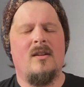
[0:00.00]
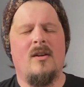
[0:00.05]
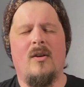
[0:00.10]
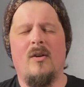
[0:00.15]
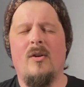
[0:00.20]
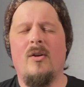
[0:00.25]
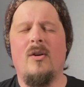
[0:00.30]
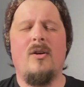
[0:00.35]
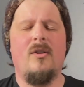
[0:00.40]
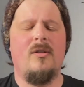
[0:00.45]

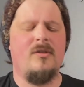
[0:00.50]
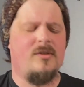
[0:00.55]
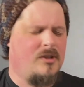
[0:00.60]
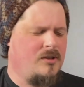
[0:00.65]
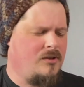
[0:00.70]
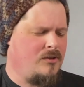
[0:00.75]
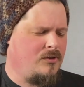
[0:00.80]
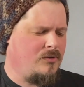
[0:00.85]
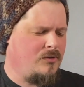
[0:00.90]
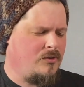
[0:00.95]
Oh,
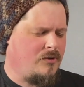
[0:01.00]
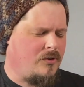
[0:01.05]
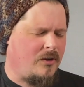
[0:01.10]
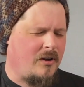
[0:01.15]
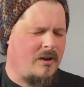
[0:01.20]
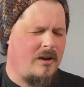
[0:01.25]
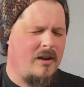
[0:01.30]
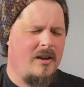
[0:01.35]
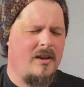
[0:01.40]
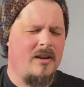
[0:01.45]
to
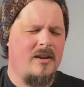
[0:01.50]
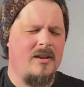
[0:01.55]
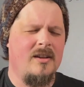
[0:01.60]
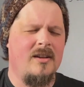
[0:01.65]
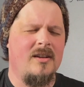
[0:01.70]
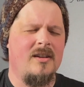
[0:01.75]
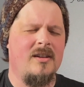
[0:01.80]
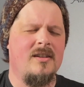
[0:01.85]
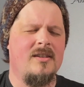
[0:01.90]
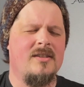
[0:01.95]

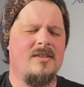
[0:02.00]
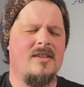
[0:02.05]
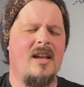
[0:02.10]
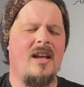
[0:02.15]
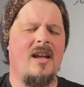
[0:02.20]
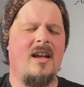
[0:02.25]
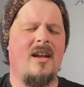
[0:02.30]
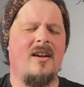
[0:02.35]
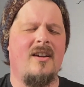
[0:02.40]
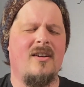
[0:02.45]
grace,
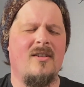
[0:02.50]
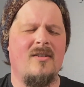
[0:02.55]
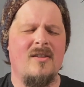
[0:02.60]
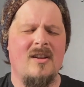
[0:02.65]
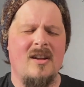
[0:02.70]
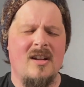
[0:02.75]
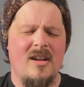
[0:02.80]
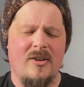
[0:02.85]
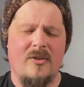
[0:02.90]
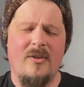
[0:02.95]
how
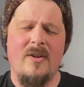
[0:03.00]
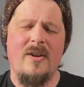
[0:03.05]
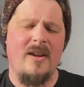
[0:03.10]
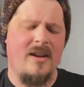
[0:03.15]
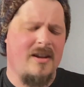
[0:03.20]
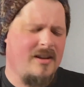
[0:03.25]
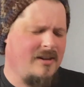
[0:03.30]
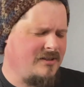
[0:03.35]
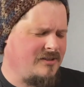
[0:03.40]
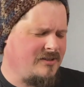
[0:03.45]

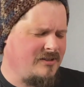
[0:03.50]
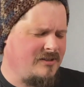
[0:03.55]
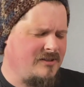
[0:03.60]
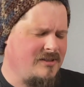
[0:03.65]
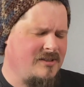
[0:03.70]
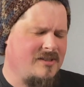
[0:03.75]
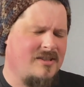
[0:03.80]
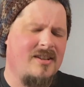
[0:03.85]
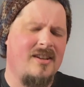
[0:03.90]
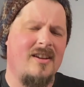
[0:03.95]
great a
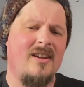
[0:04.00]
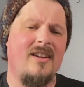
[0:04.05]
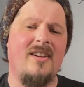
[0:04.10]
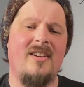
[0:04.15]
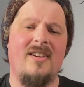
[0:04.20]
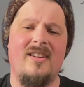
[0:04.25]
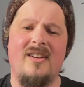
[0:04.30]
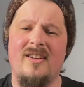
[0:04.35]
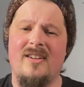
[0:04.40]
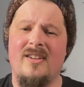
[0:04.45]

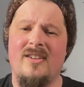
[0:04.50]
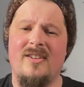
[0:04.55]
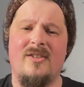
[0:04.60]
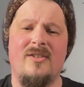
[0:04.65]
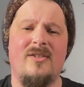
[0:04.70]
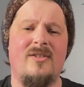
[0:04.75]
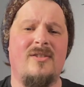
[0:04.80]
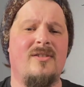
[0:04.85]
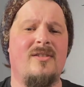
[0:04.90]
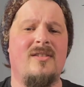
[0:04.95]

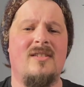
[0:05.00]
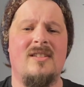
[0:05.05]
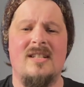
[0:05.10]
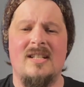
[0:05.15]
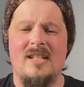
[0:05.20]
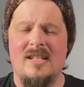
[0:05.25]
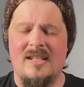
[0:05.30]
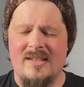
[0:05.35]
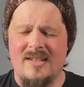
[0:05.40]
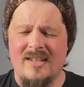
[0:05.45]
debtor
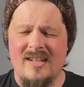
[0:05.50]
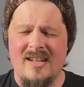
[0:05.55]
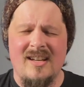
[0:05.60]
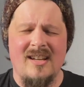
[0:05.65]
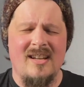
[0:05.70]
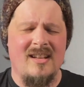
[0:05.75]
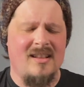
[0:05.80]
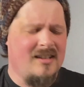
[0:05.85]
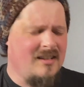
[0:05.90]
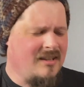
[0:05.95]

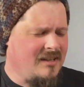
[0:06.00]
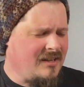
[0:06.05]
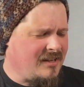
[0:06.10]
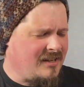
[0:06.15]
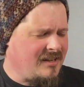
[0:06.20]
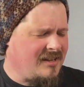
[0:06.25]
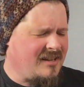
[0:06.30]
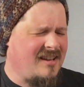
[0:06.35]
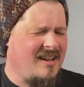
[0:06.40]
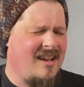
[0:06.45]

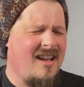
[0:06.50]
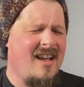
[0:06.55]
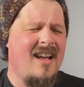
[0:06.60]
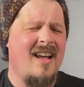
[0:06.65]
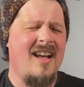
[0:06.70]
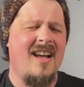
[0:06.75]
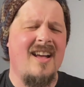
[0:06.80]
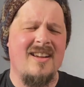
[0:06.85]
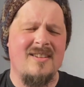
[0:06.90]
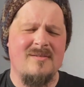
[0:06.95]
daily
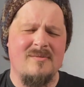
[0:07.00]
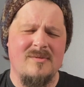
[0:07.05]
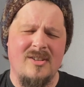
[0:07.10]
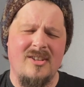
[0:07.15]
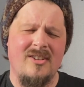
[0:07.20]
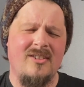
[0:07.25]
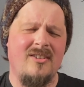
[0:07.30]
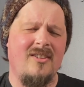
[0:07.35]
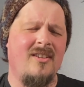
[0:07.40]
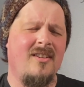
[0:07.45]
I'm
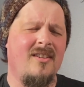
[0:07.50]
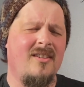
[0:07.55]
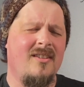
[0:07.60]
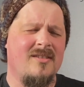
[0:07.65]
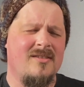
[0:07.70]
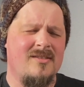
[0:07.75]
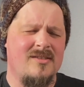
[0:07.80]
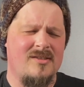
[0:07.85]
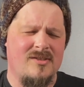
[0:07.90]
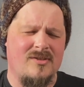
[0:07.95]

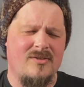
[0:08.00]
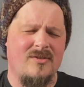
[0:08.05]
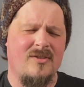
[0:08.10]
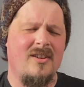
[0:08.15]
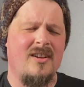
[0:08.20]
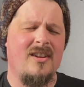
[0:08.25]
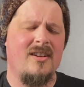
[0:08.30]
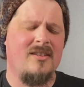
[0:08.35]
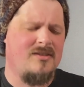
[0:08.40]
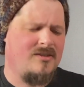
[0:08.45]

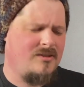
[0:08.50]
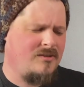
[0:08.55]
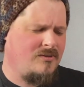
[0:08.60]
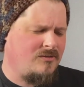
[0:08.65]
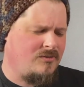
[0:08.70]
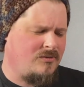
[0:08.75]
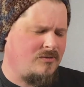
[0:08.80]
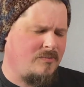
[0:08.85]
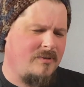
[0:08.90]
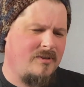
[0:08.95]
constrained
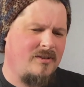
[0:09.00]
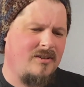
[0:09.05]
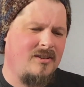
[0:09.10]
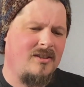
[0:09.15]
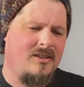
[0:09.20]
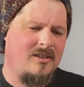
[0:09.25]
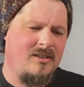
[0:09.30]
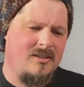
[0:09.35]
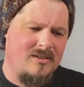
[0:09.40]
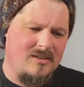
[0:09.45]
to
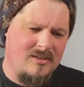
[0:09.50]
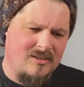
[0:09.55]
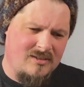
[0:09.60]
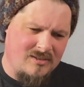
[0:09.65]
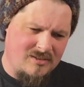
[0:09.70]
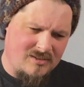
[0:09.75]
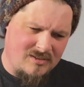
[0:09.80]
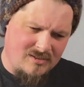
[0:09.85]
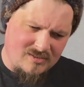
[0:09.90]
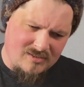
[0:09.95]

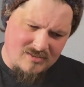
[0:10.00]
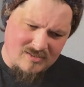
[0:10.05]
be.